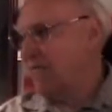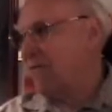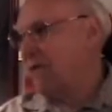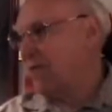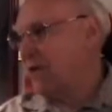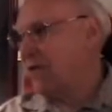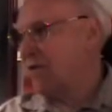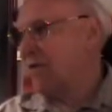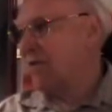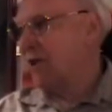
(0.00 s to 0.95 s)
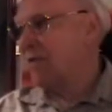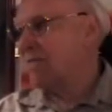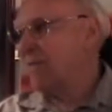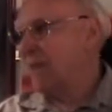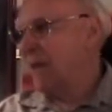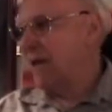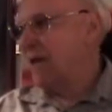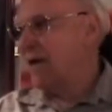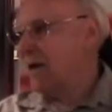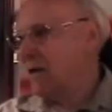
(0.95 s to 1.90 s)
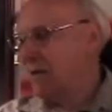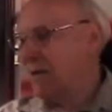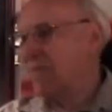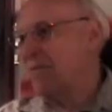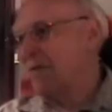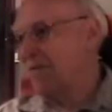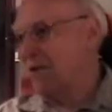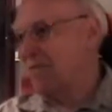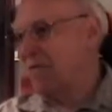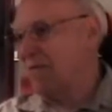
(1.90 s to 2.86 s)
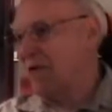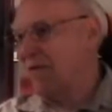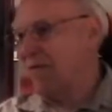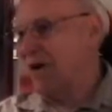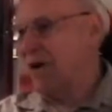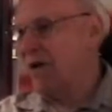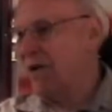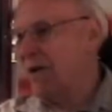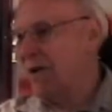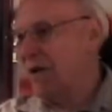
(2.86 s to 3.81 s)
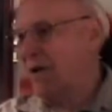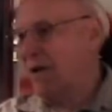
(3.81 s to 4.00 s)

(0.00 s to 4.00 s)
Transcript: before mm -hmm. we took over, or before we went over. Mm -hmm.